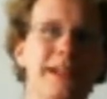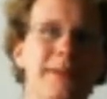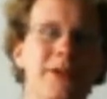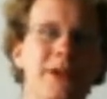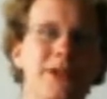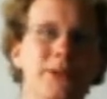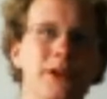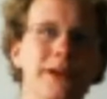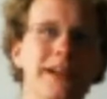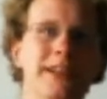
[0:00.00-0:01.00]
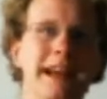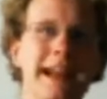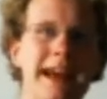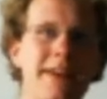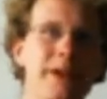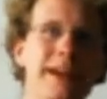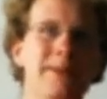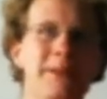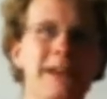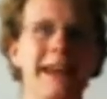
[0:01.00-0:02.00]
anymore. So we're going to let every
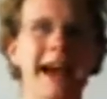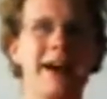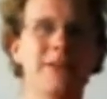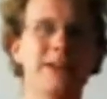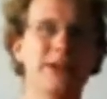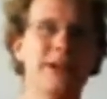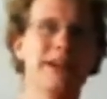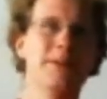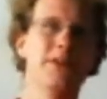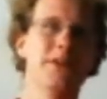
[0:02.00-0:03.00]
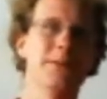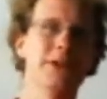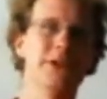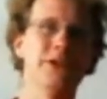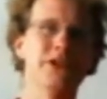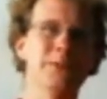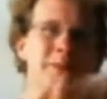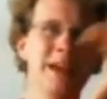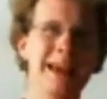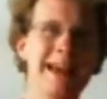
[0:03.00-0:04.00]
company have a certain number of computers
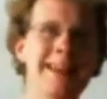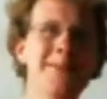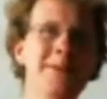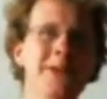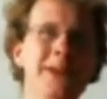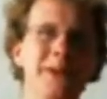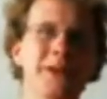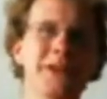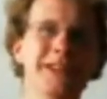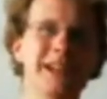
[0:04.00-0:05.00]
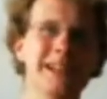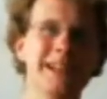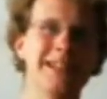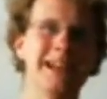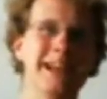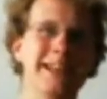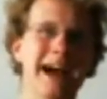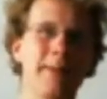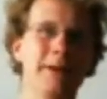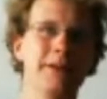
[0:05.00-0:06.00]
in the building where the stock exchange
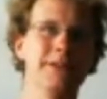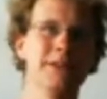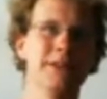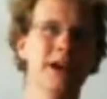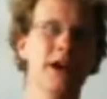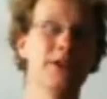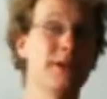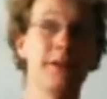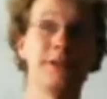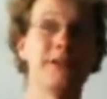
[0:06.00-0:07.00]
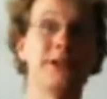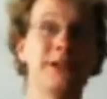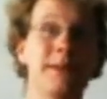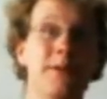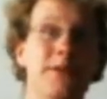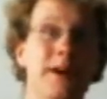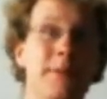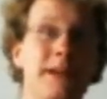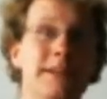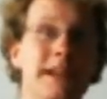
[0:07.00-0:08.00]
happens. So now there's a certain number of
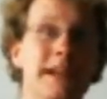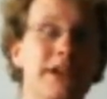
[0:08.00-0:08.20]
companies that can